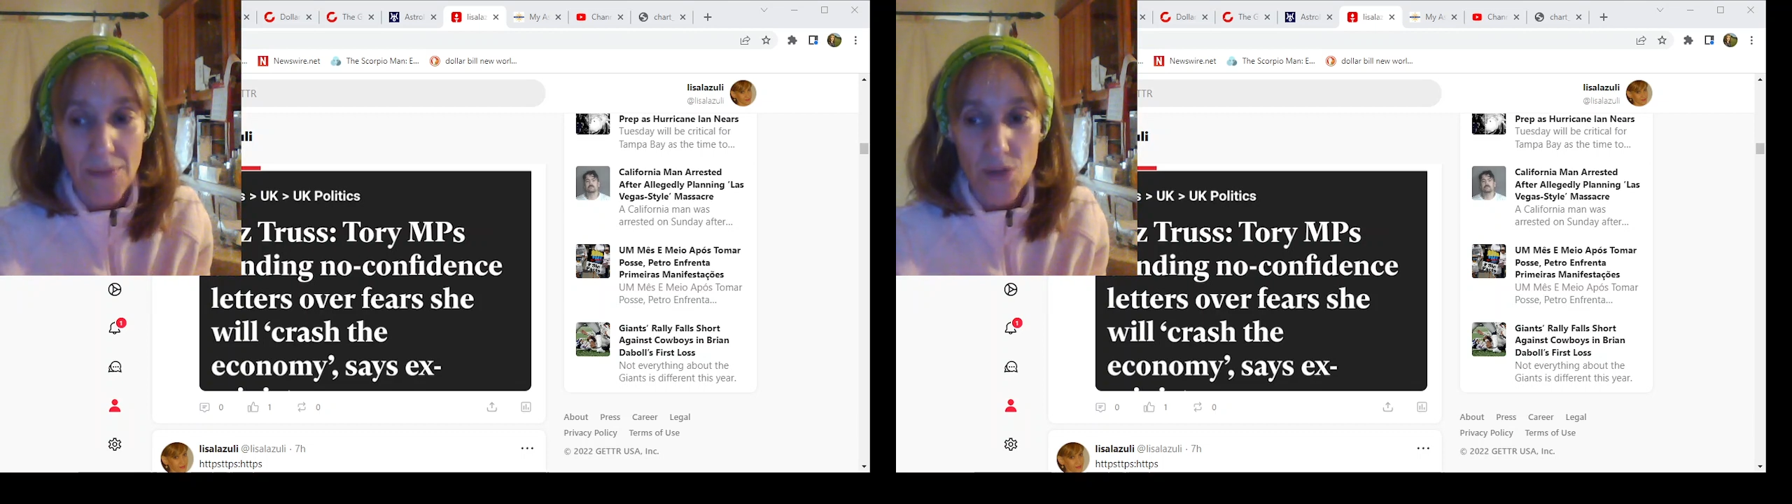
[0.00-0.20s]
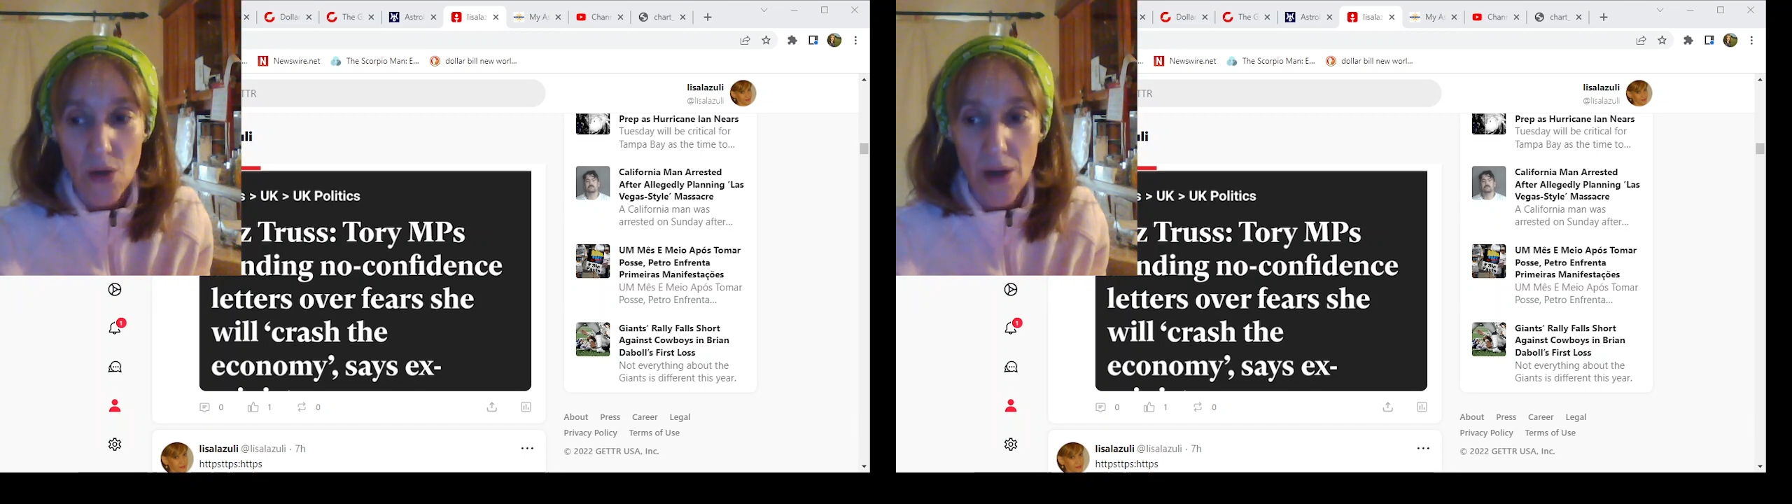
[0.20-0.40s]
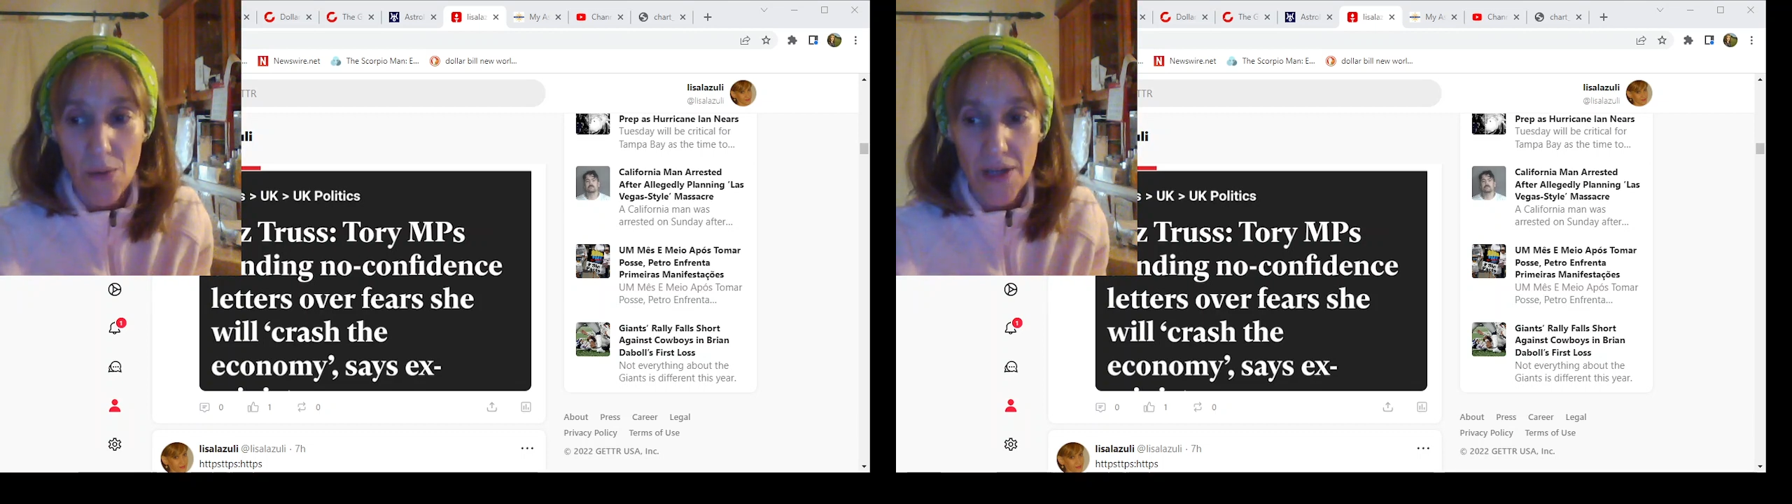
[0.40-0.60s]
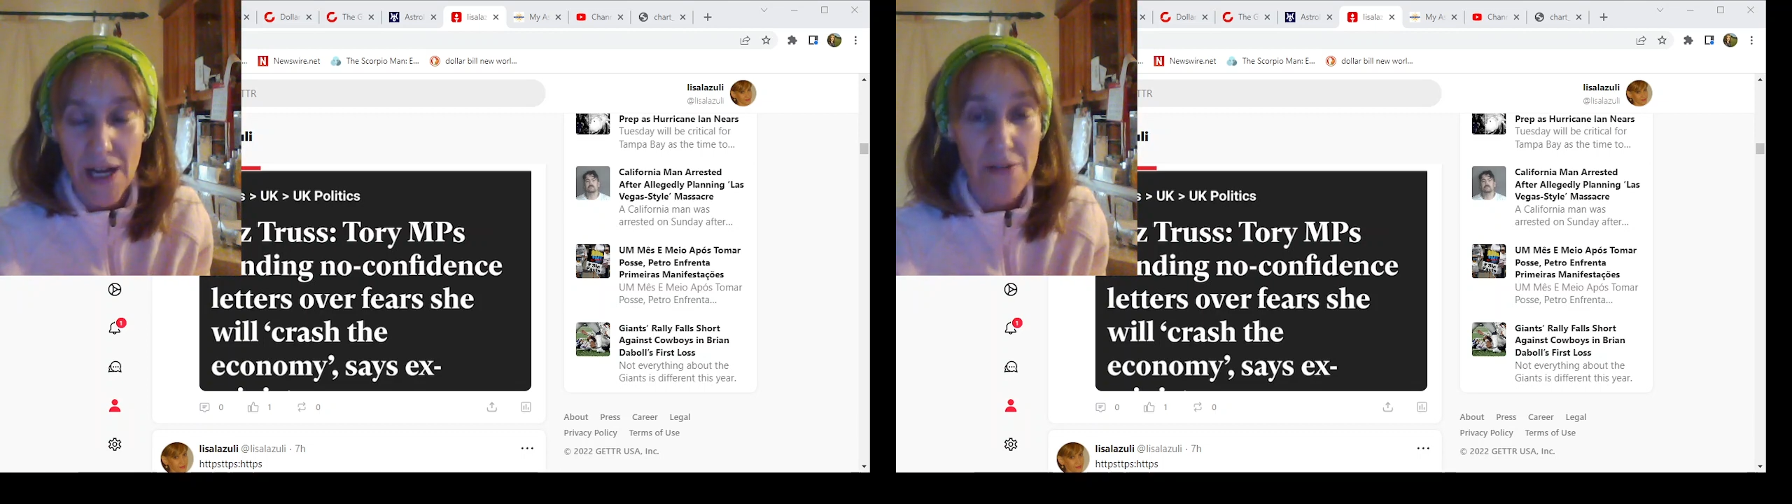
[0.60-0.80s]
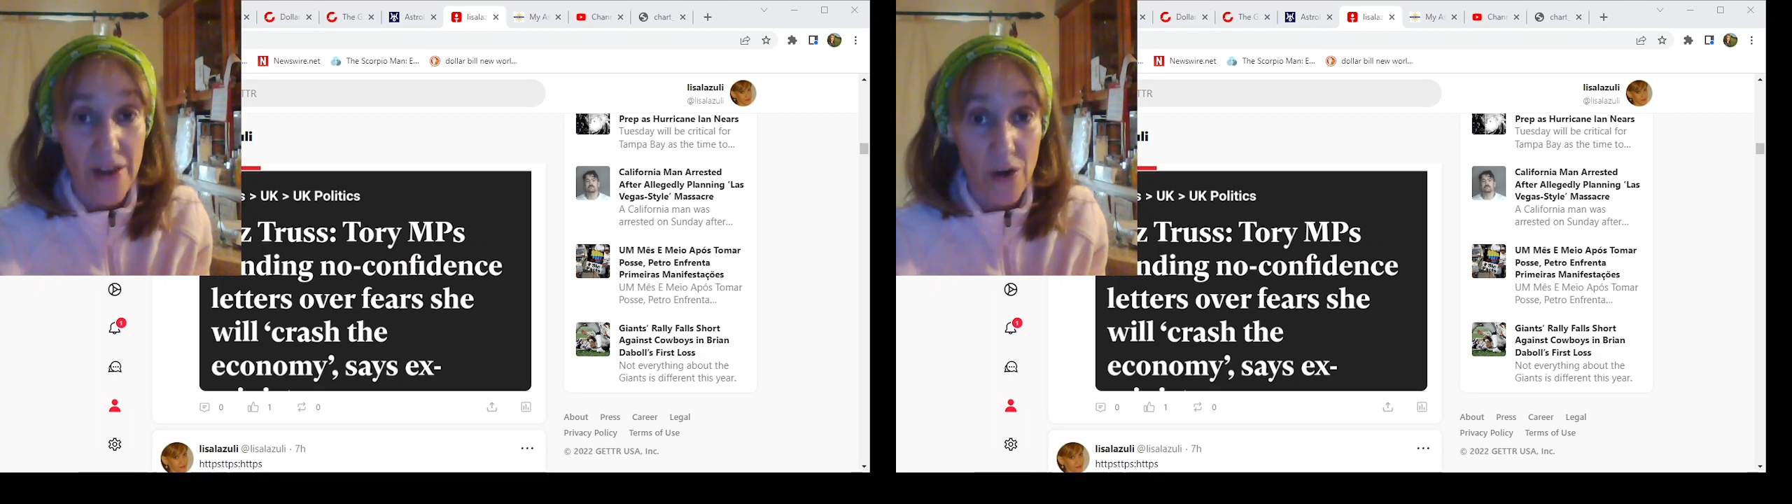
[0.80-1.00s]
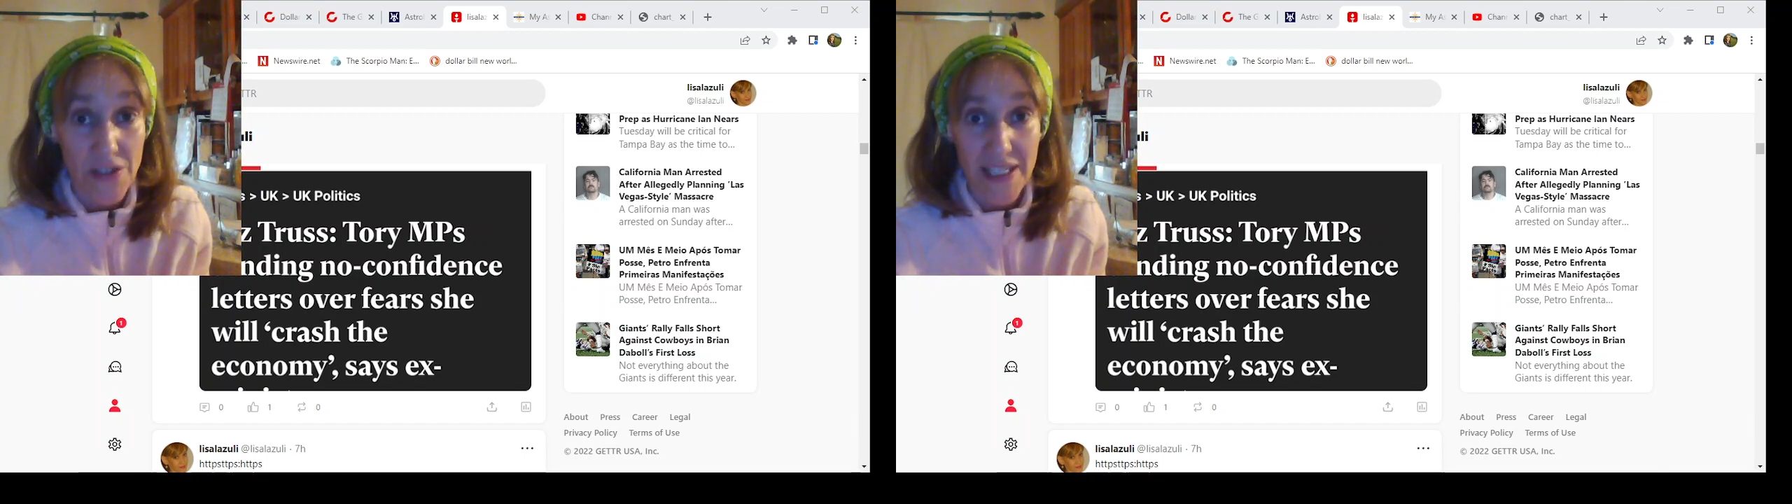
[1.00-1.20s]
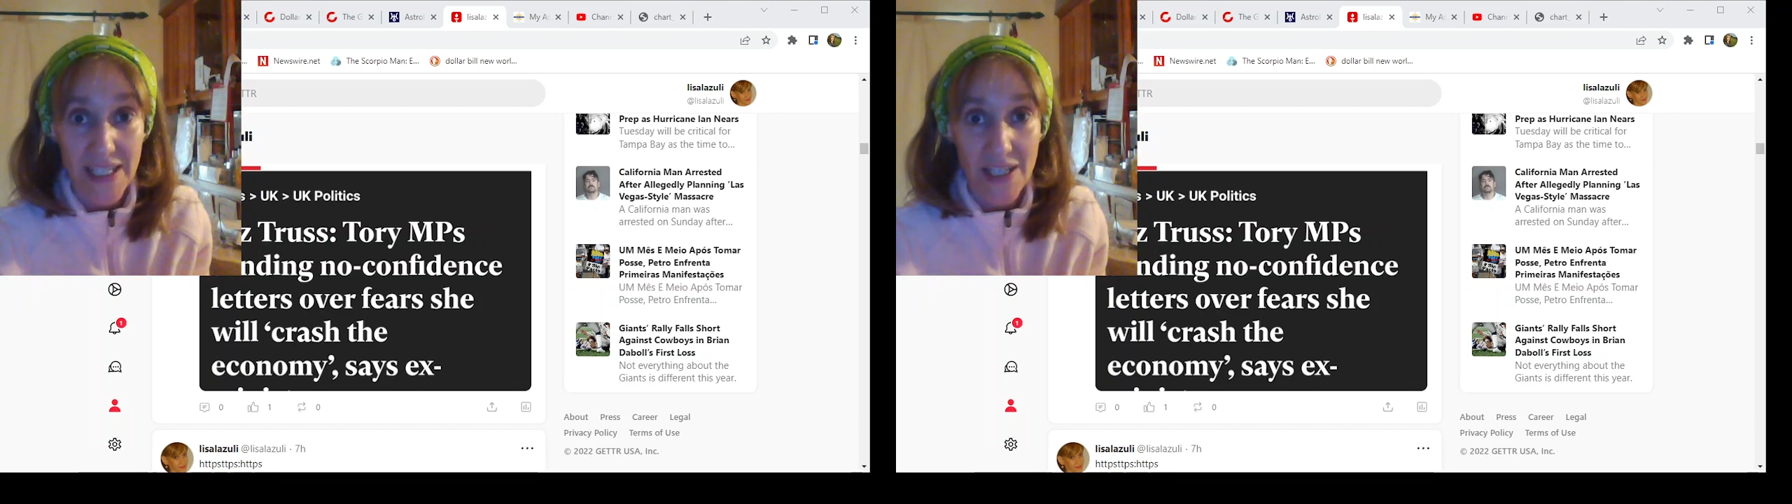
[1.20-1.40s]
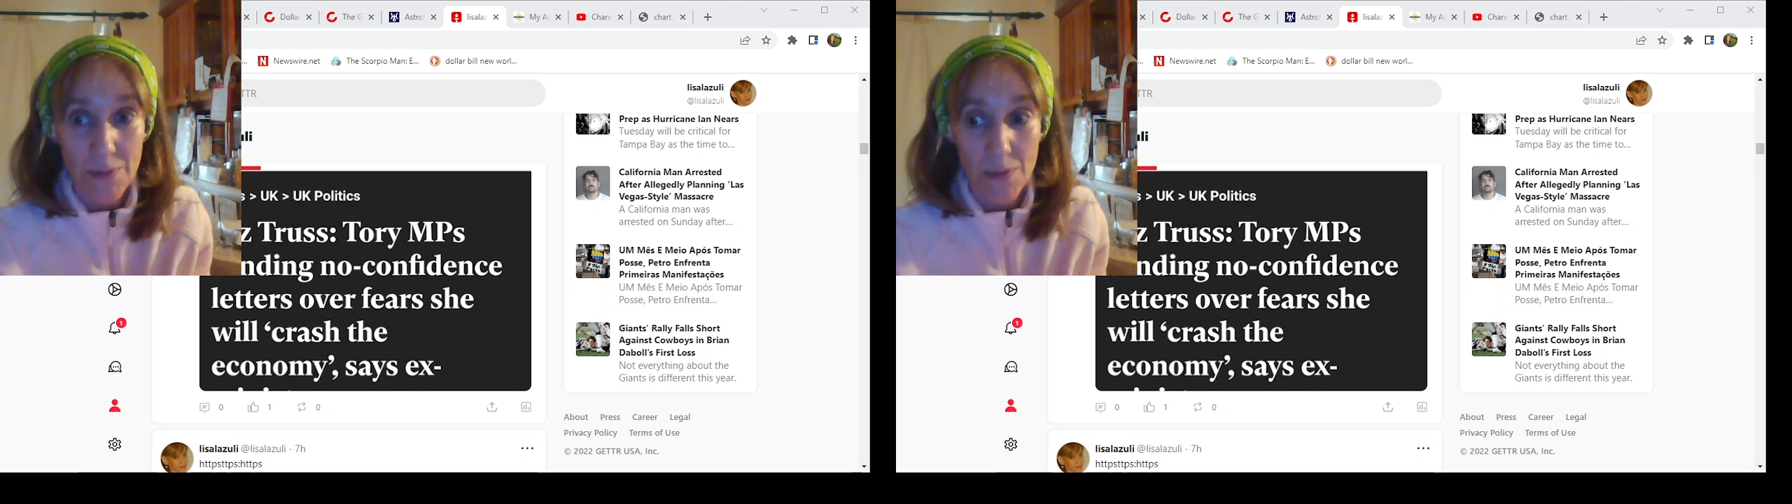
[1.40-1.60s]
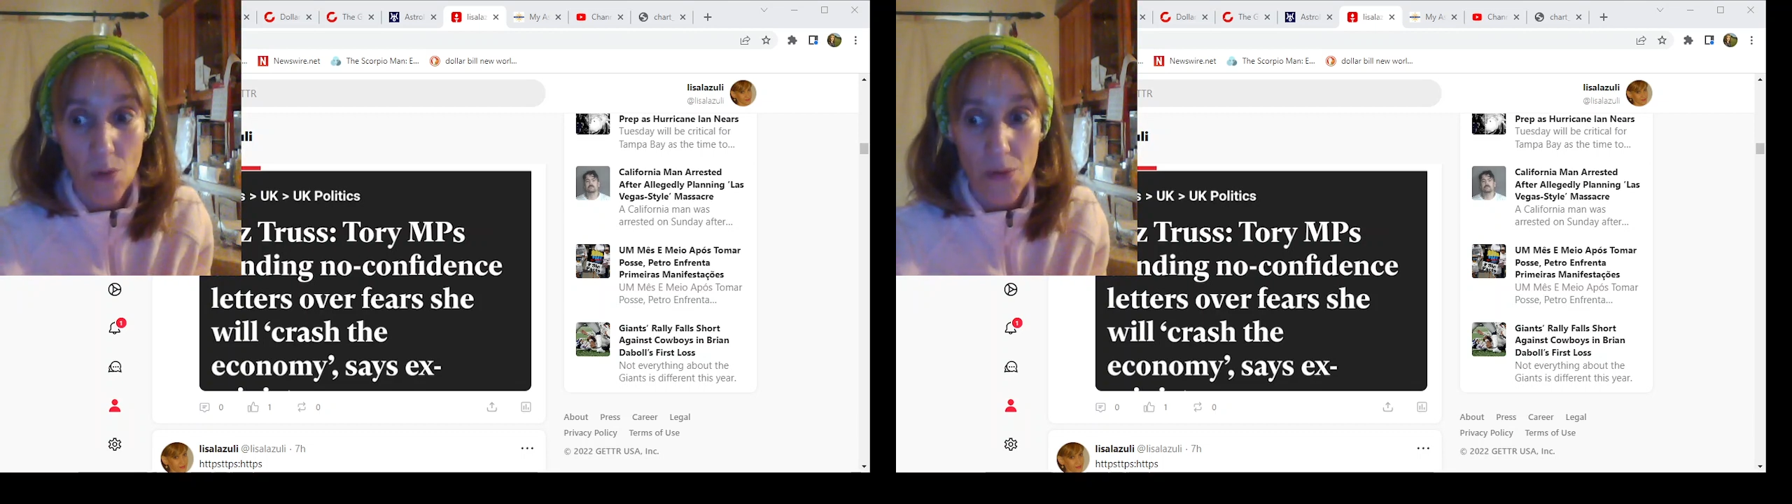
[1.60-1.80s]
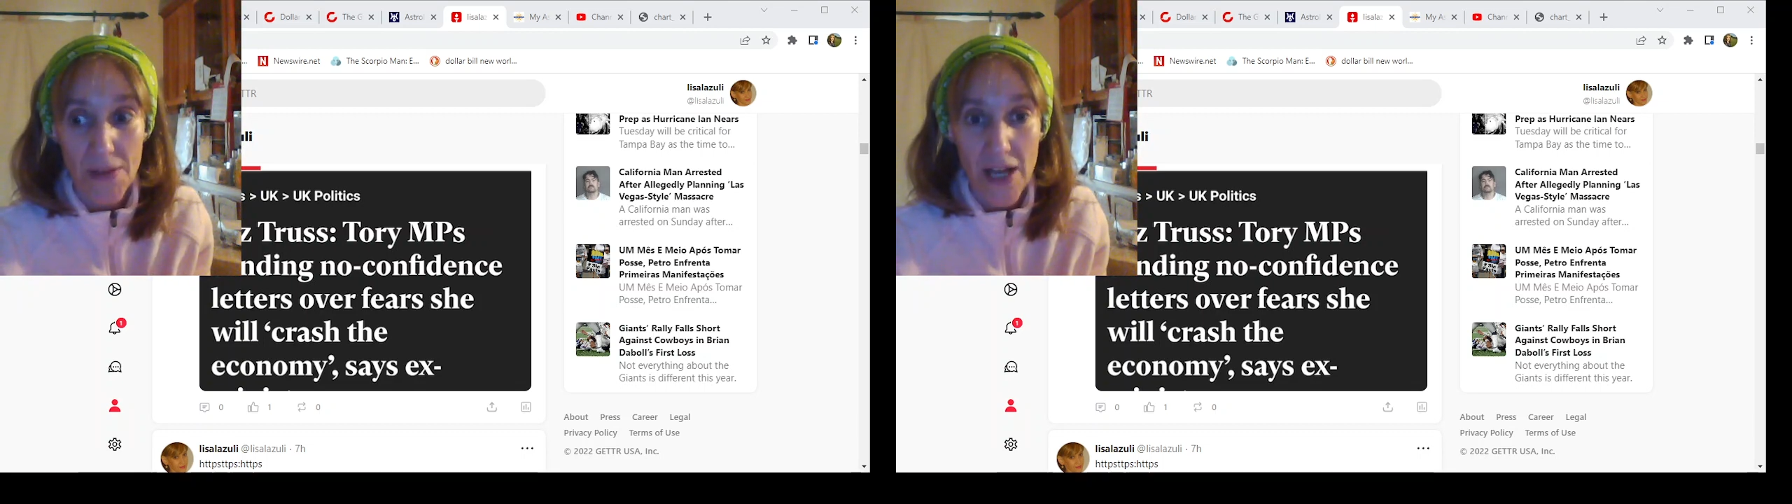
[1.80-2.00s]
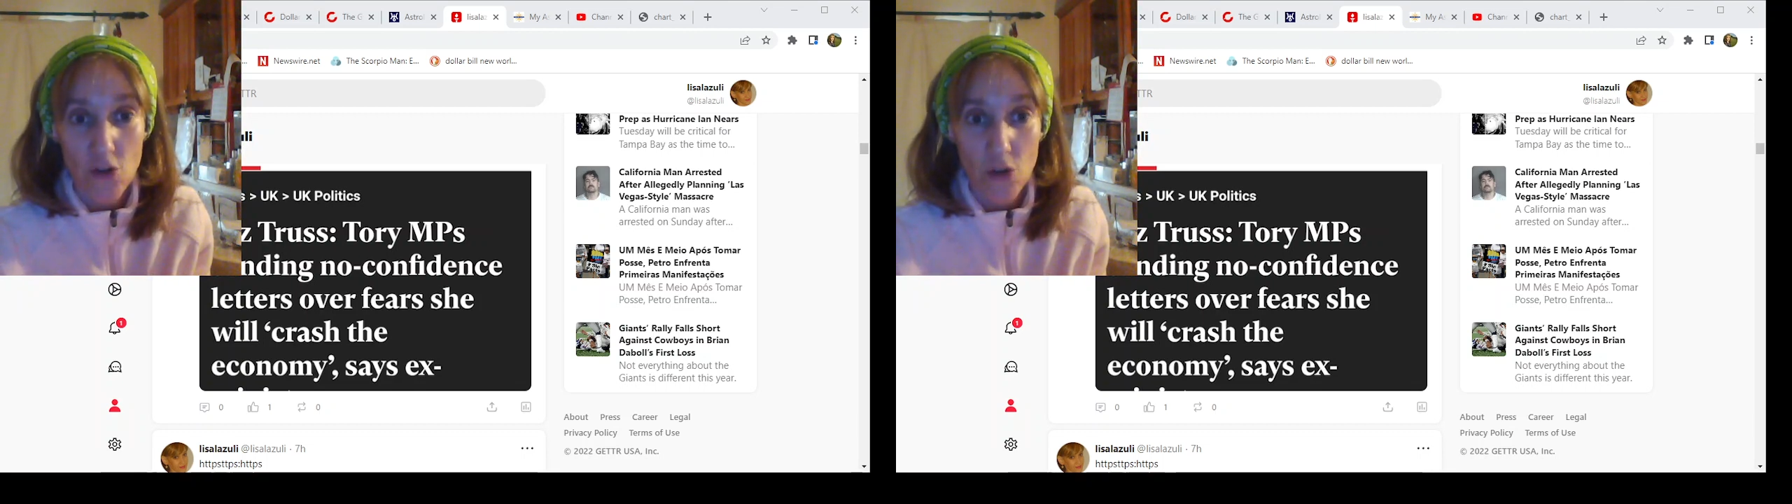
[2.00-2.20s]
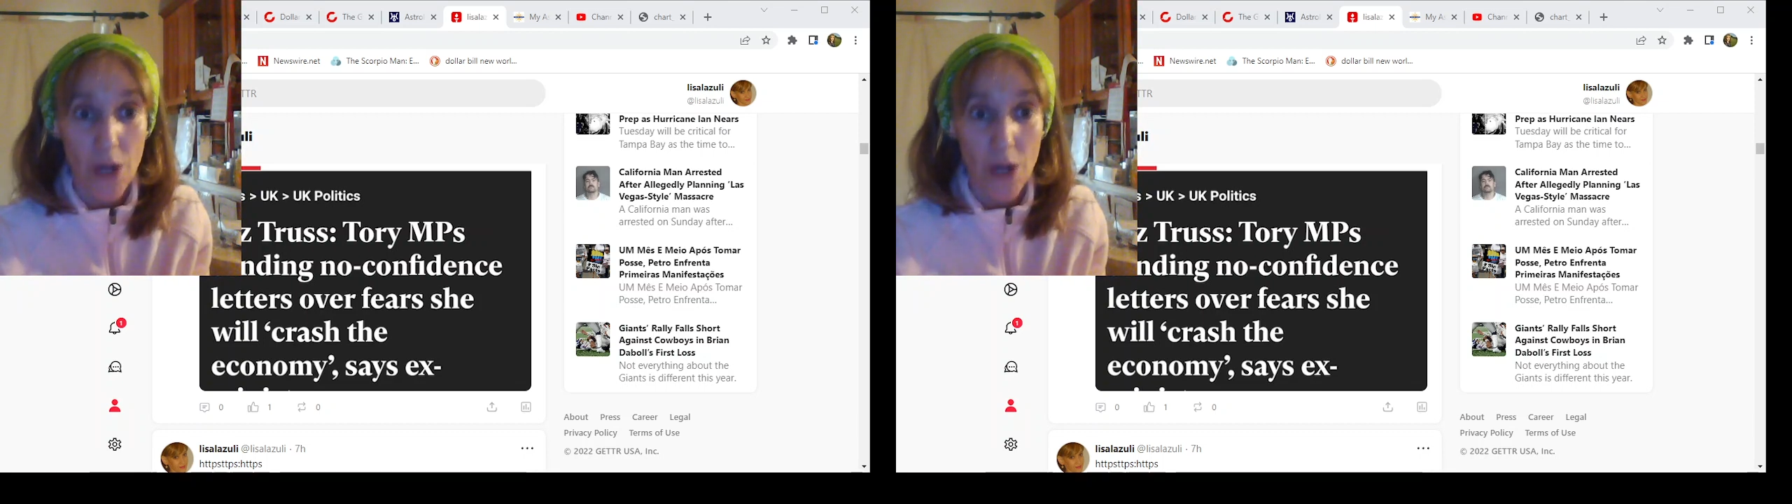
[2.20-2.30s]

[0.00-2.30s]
So I will cover that article a little bit more with Andrew,